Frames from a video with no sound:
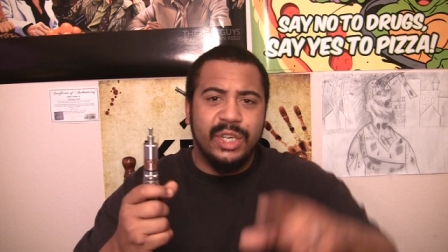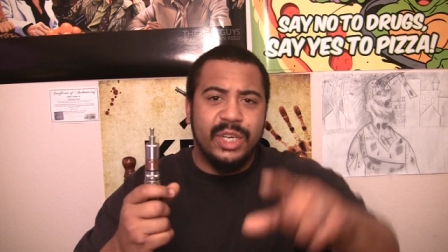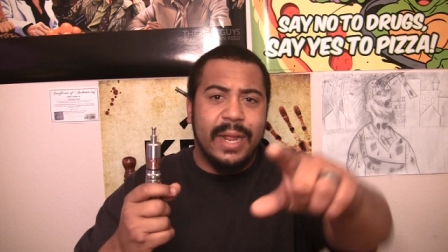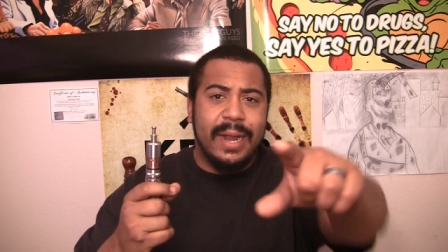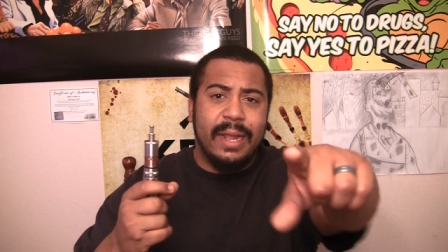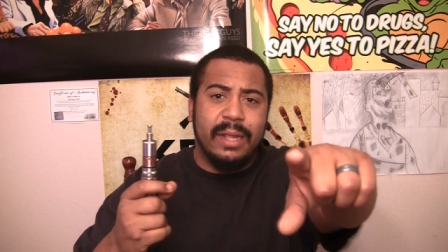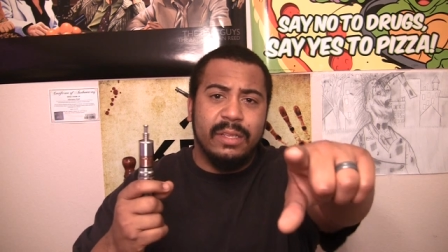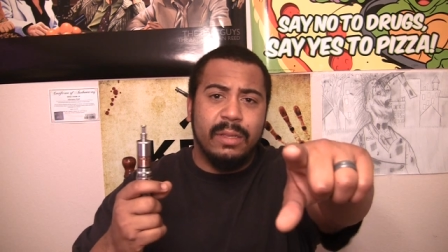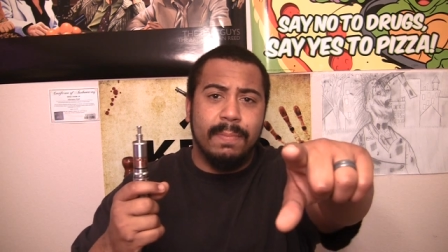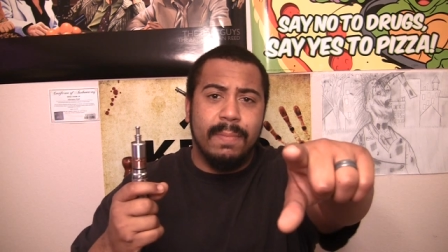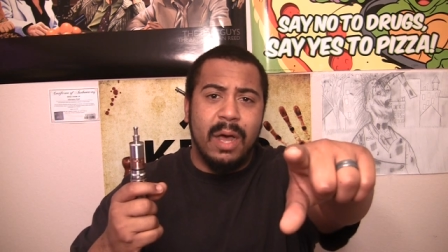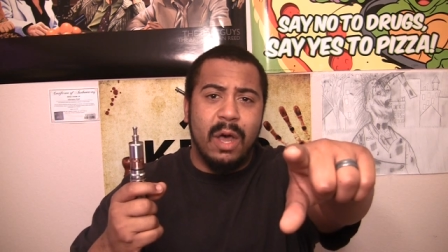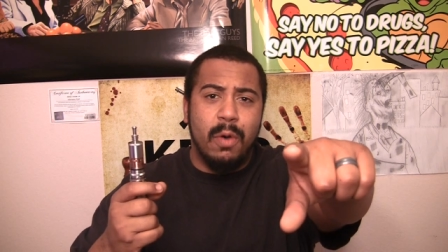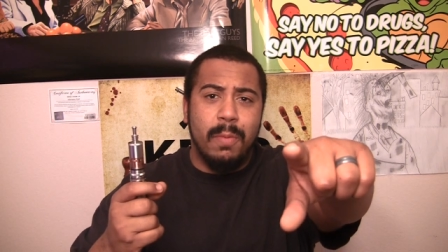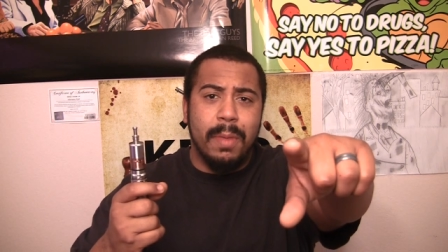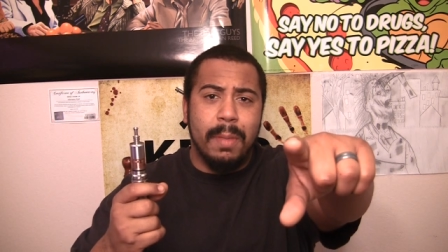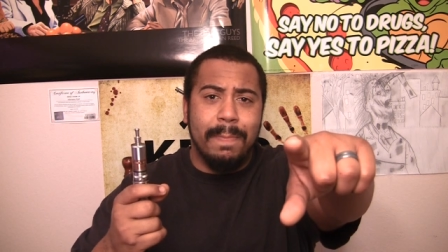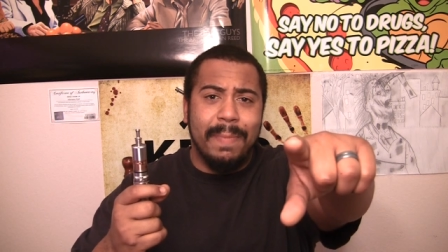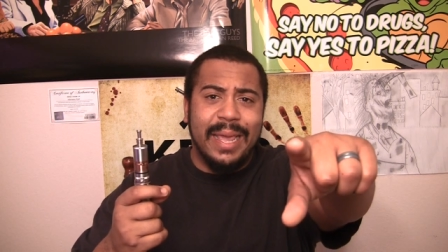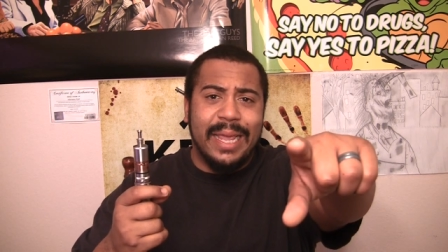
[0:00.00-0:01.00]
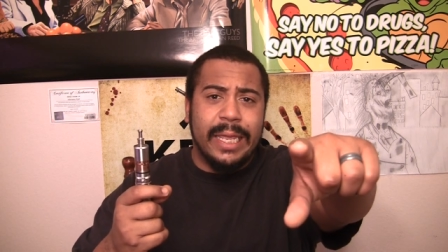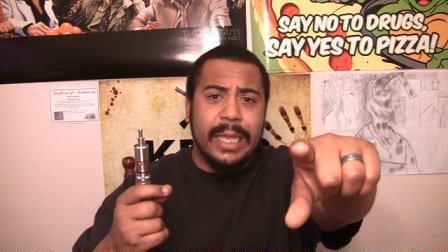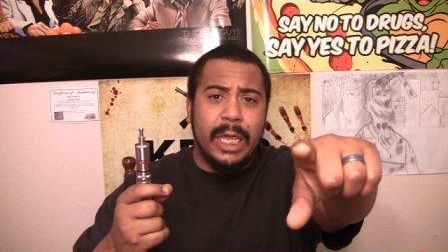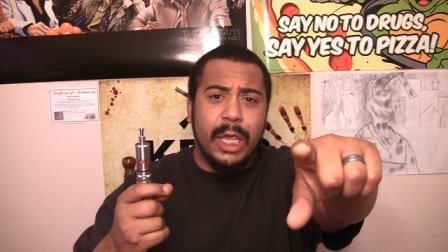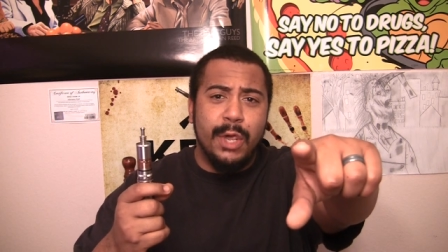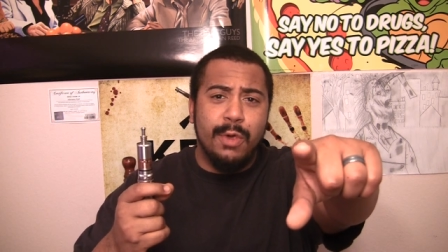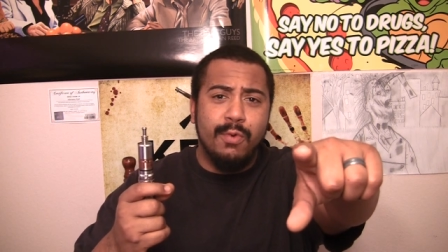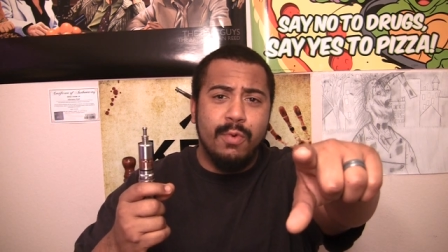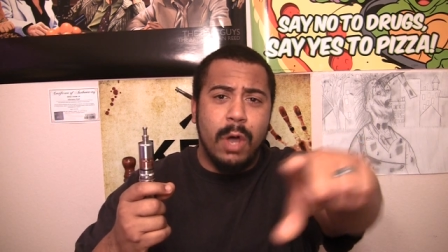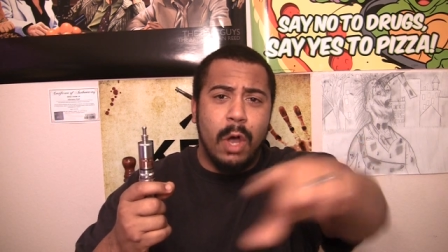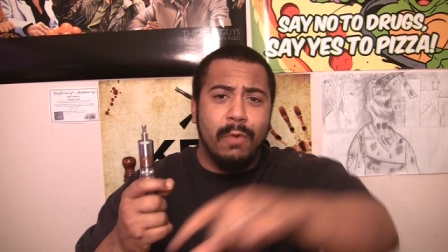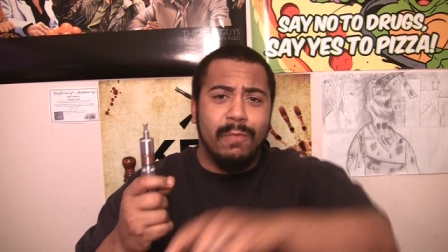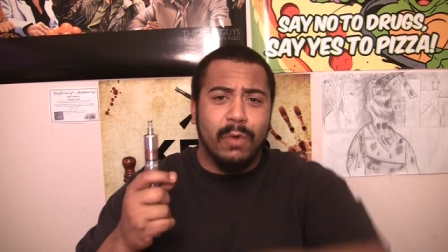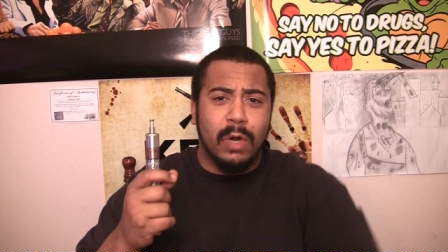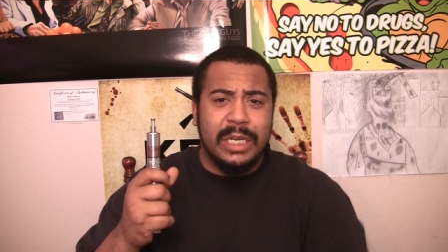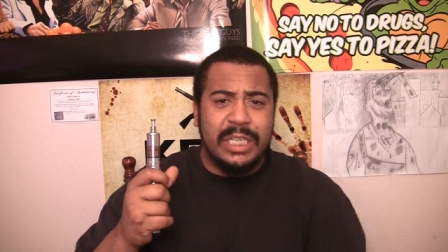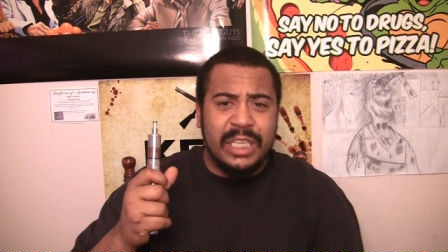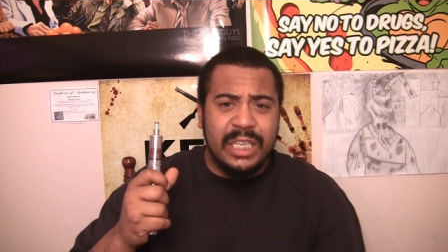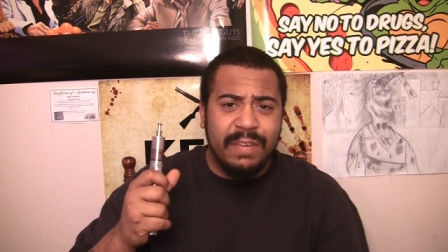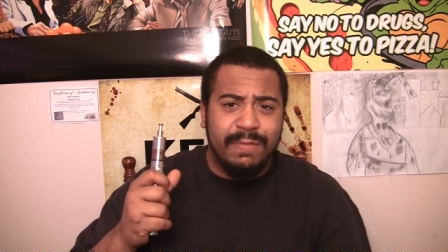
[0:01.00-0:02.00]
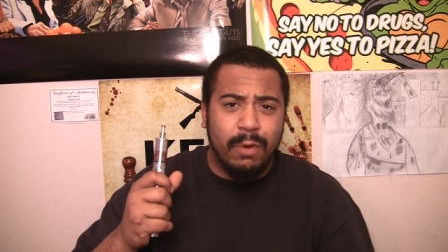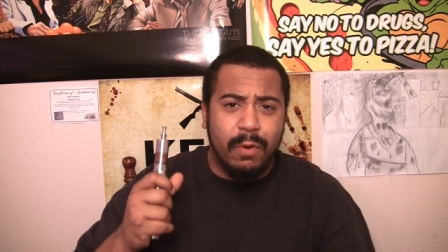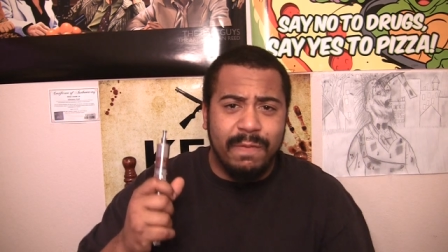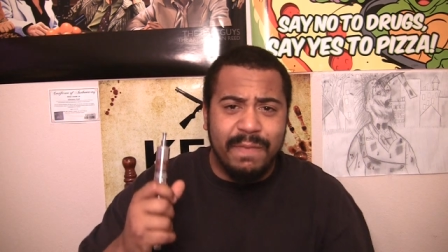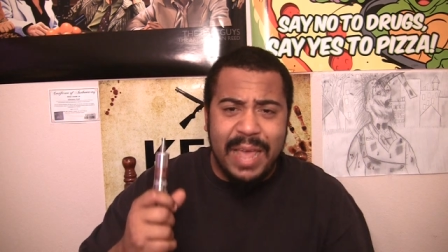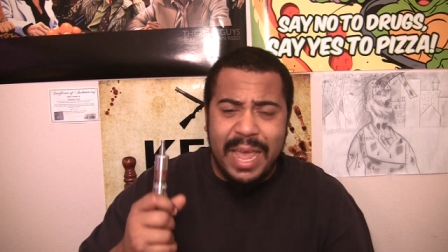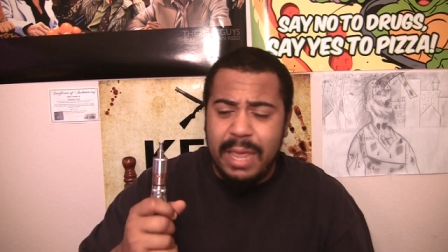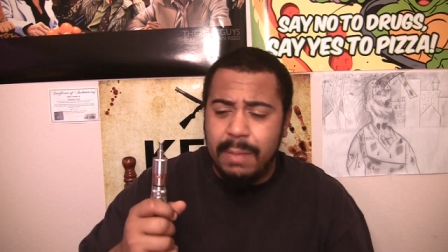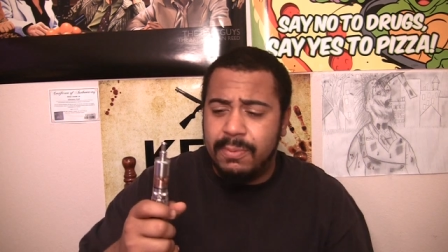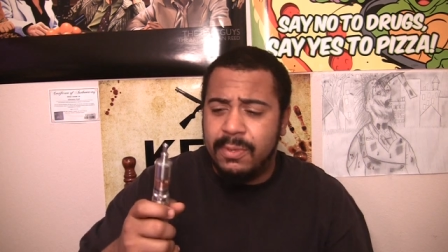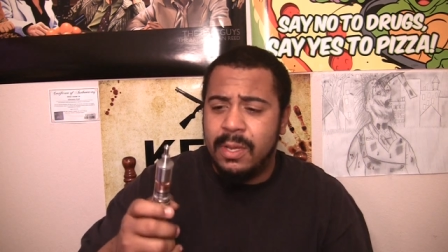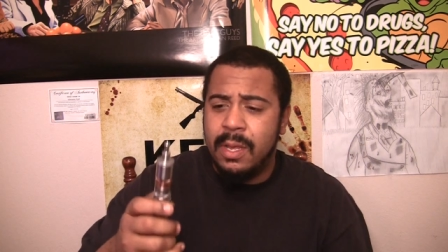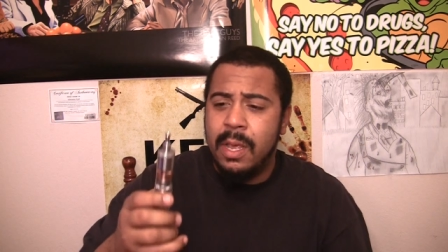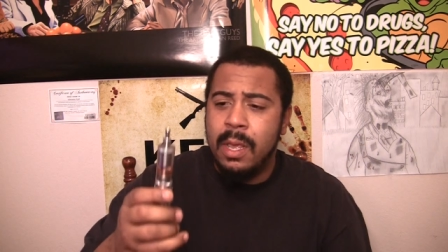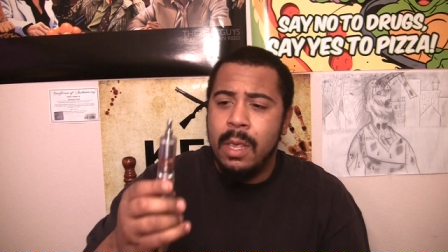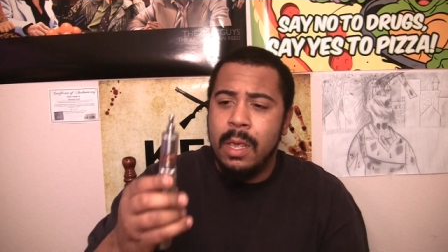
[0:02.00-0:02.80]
Shout out to my homie Big Q over at Civil Vapes.